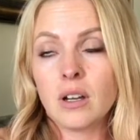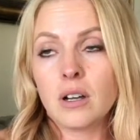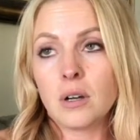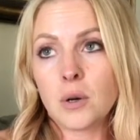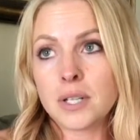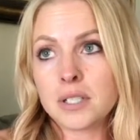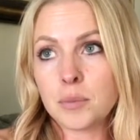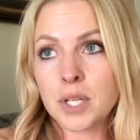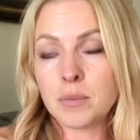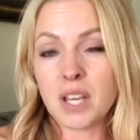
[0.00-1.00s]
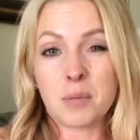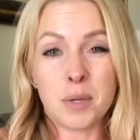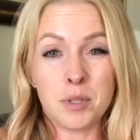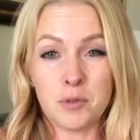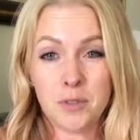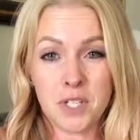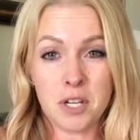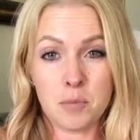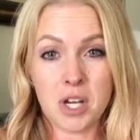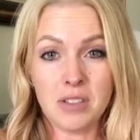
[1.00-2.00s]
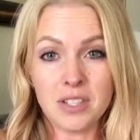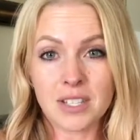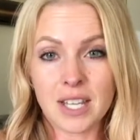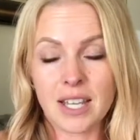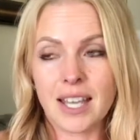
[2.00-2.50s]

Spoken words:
what's it been, like maybe 15 months.